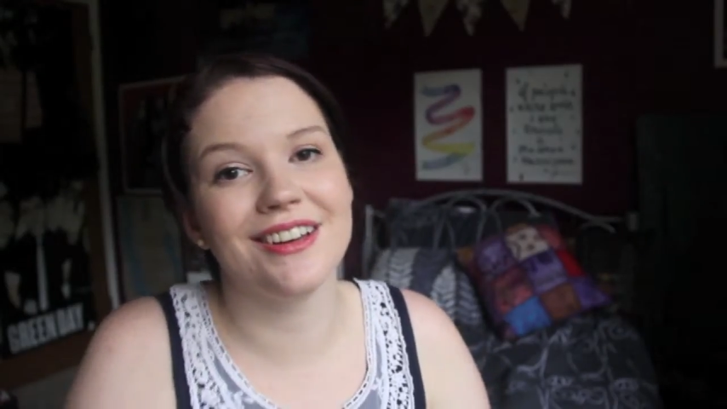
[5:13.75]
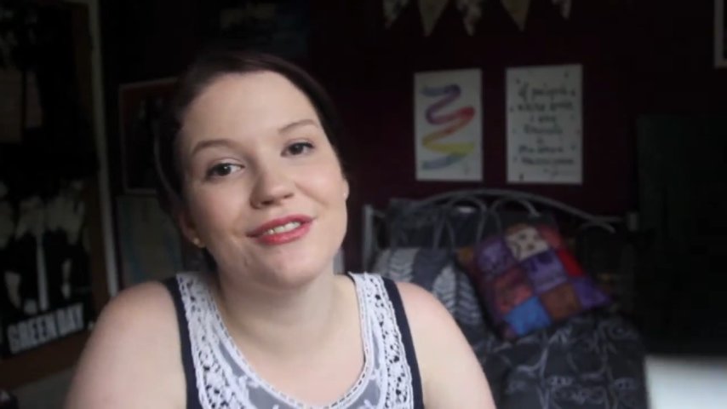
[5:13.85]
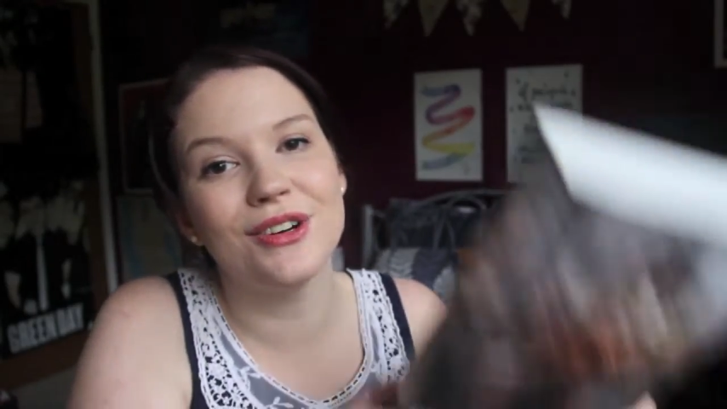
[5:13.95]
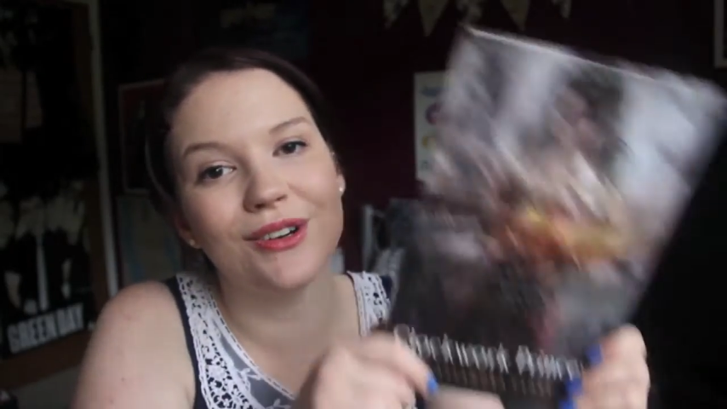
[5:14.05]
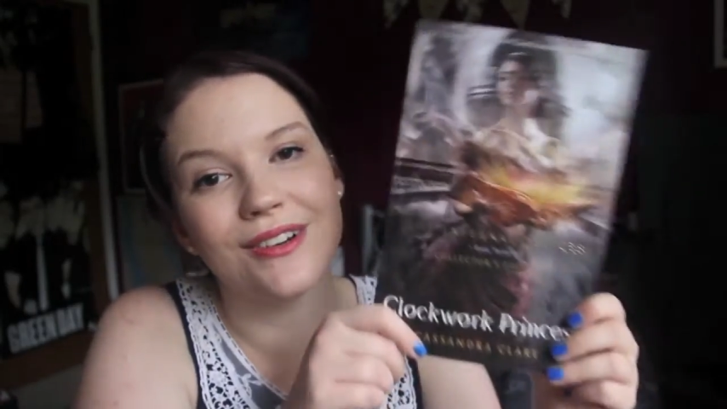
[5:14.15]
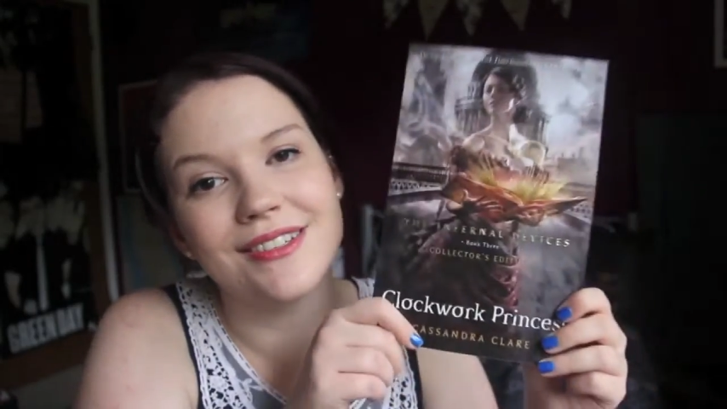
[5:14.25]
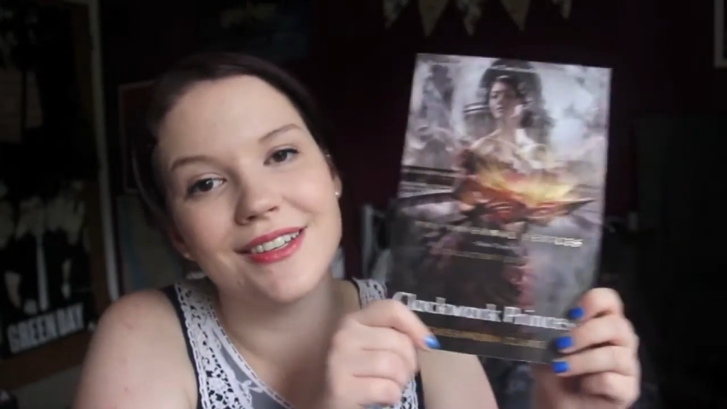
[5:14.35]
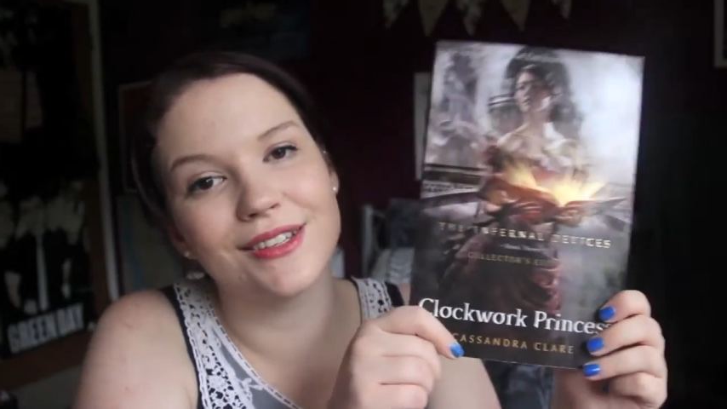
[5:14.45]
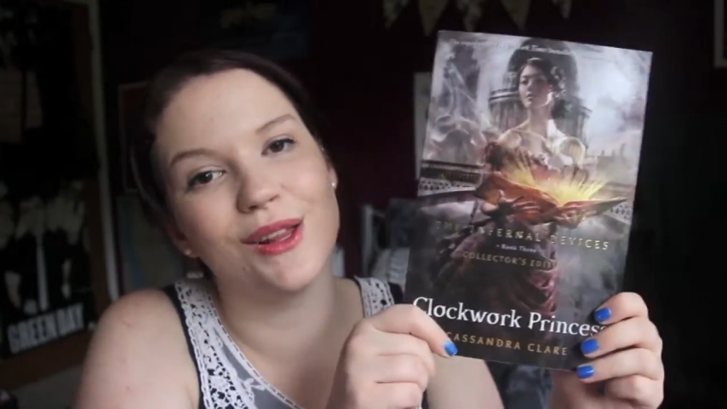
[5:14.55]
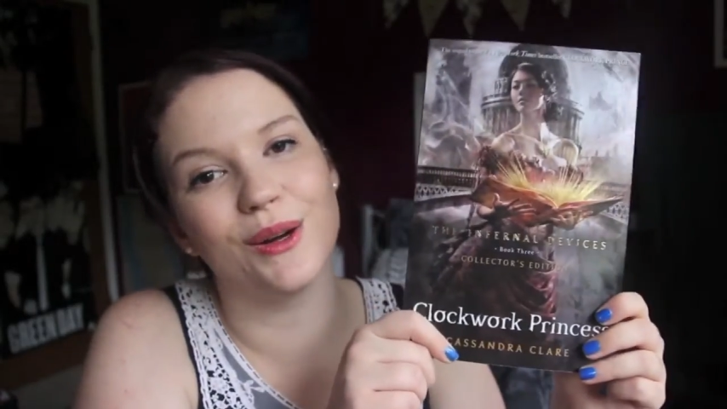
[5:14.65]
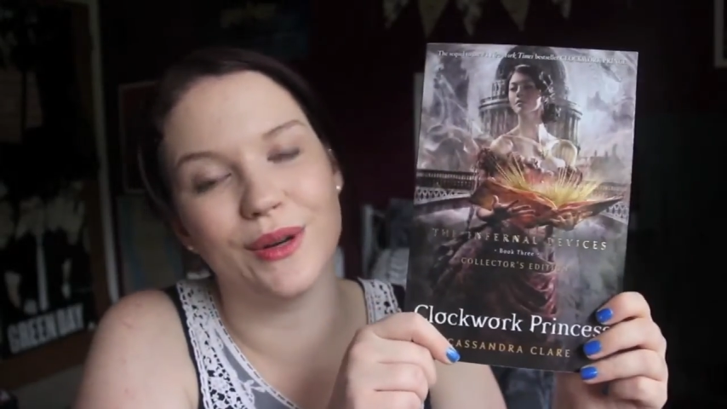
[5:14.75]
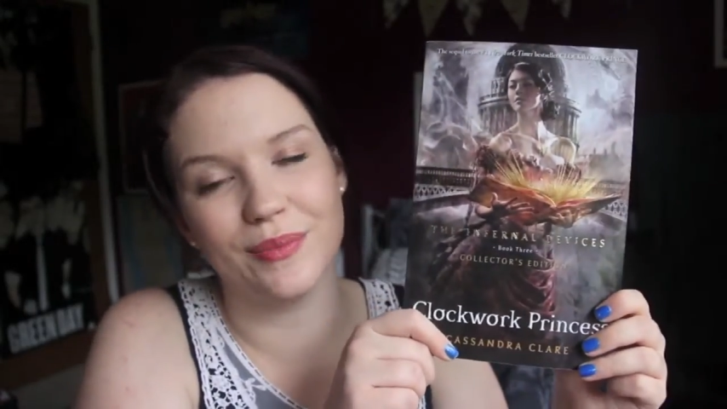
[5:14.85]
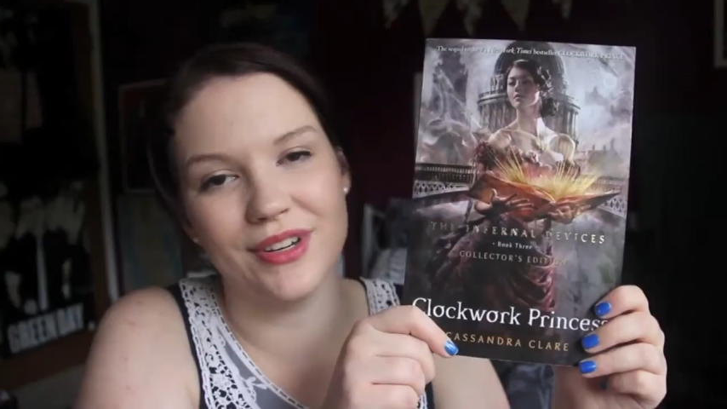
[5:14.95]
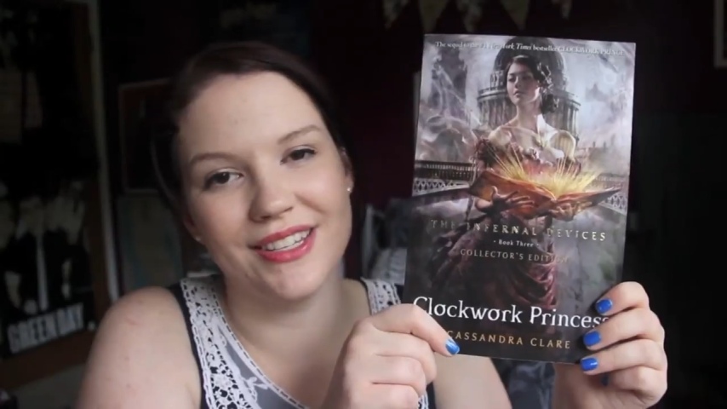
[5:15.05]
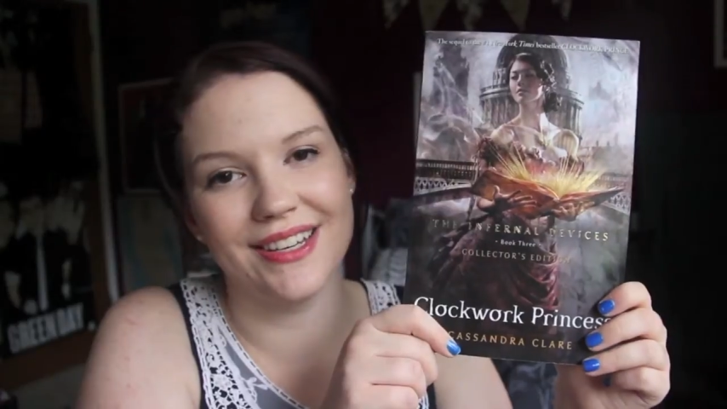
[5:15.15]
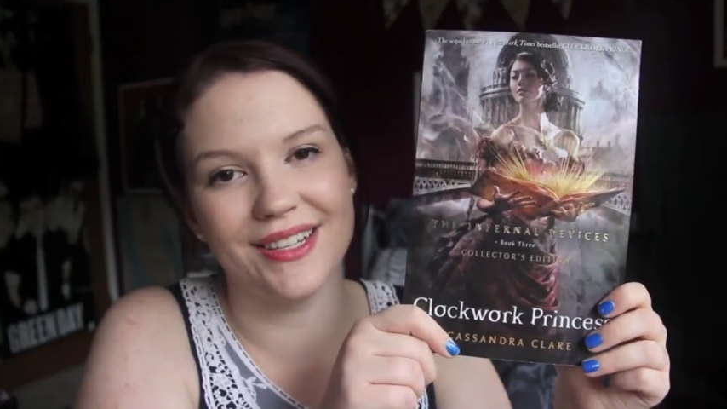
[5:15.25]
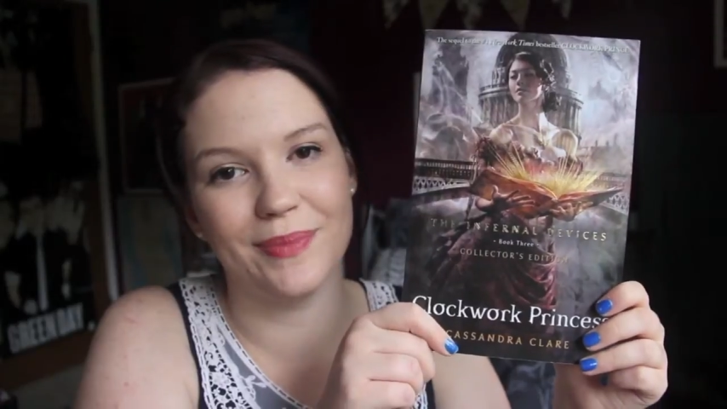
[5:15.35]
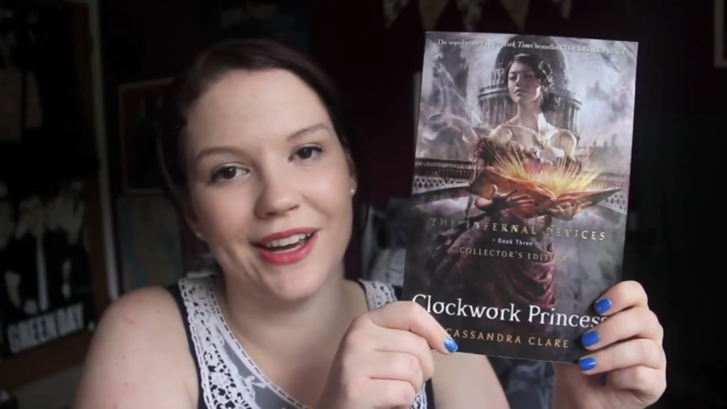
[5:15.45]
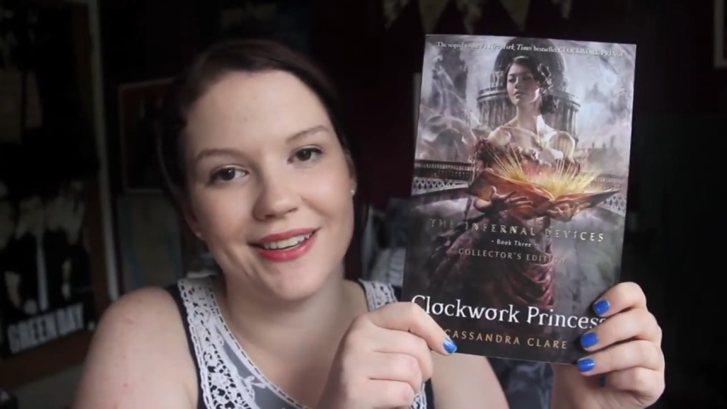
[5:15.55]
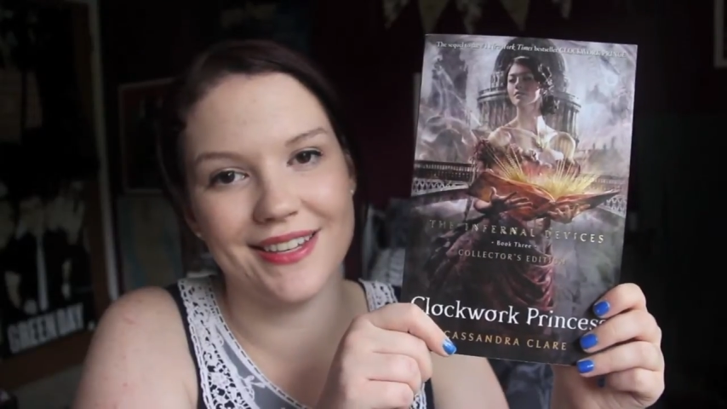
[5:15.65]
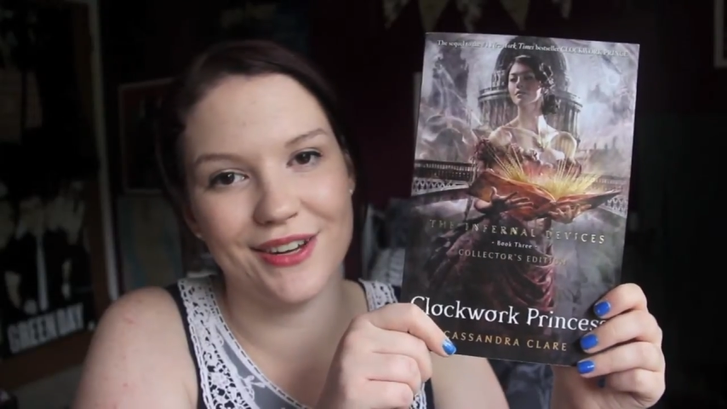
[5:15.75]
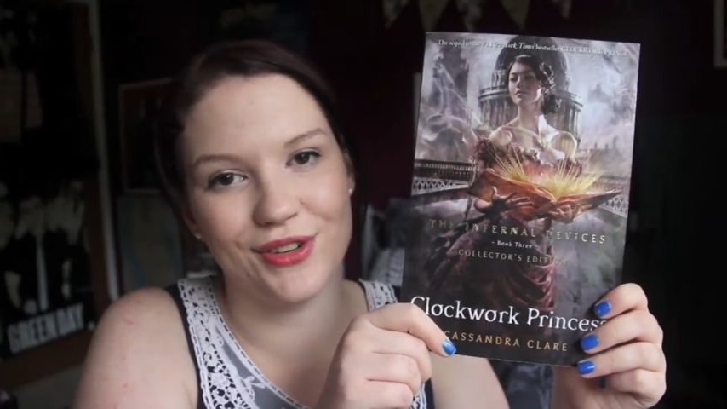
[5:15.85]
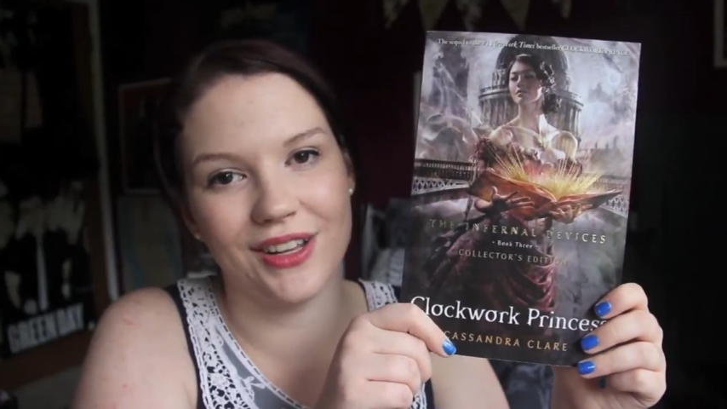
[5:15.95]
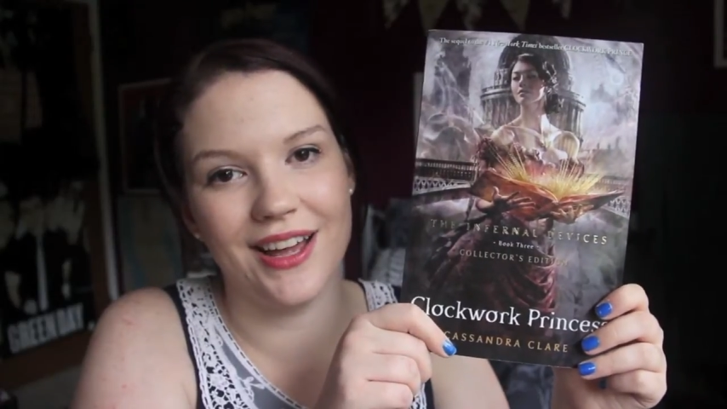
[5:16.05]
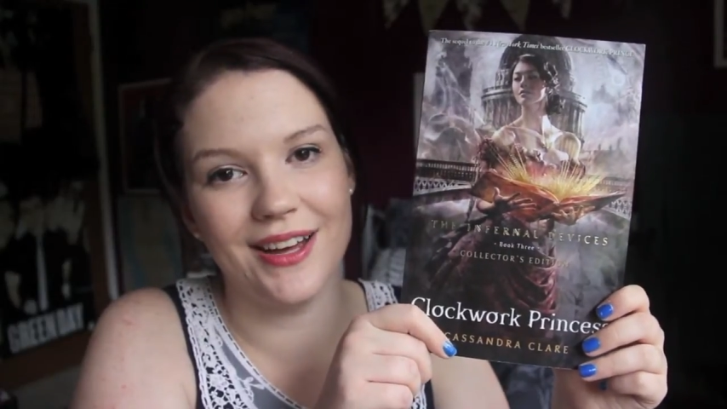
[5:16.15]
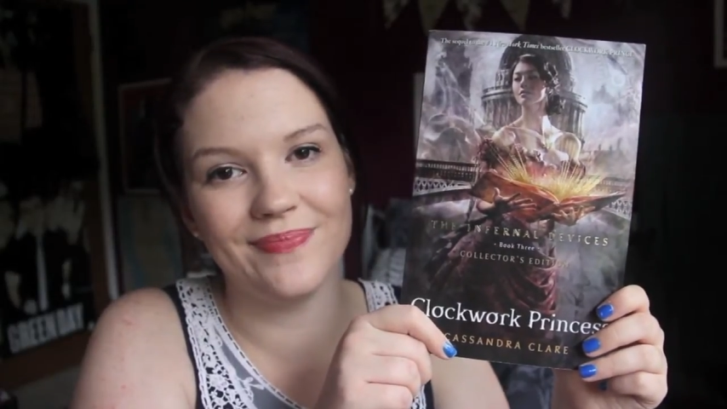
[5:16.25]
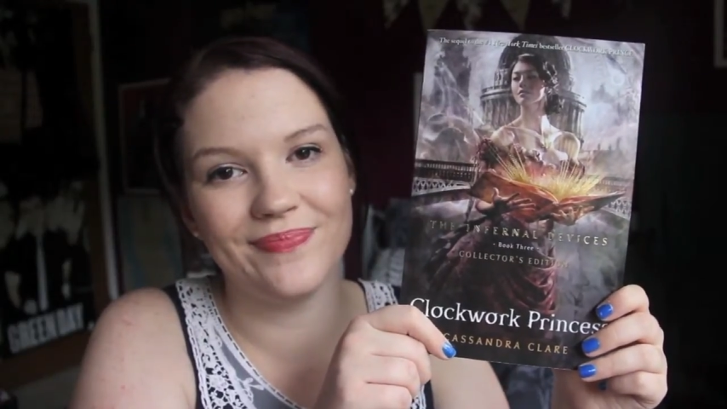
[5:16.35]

Of course, it's Clockwork Princess by Cassandra Clare.